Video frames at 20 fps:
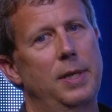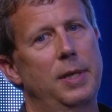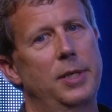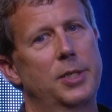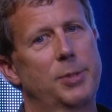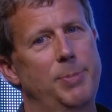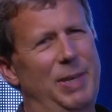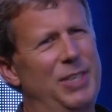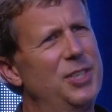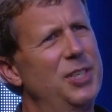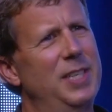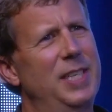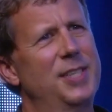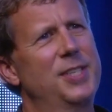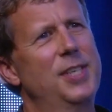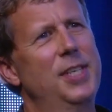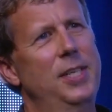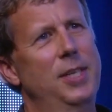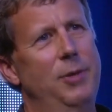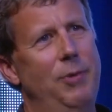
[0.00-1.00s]
especially then
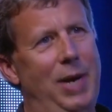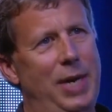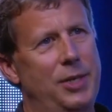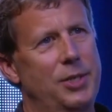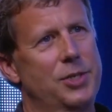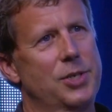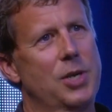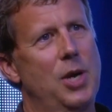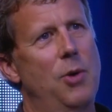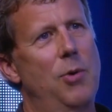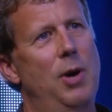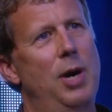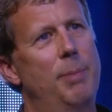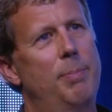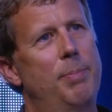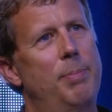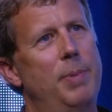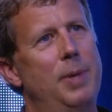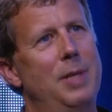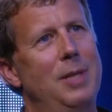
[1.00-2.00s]
see the rents go up
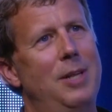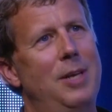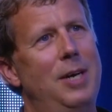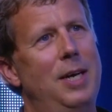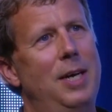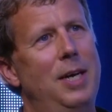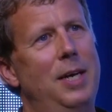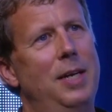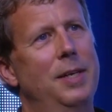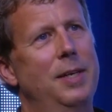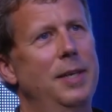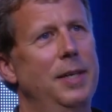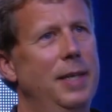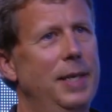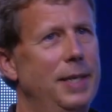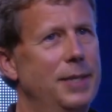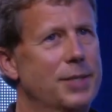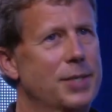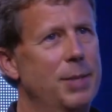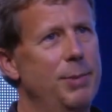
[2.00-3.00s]
a lot
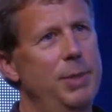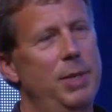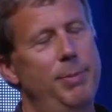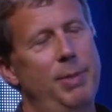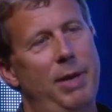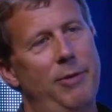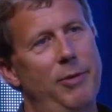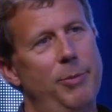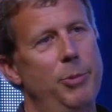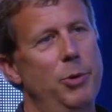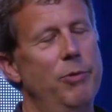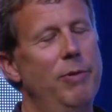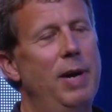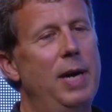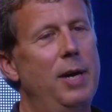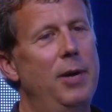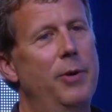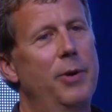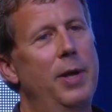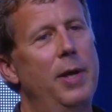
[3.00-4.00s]
and some of them having to move
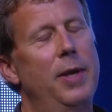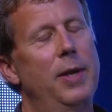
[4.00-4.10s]
out.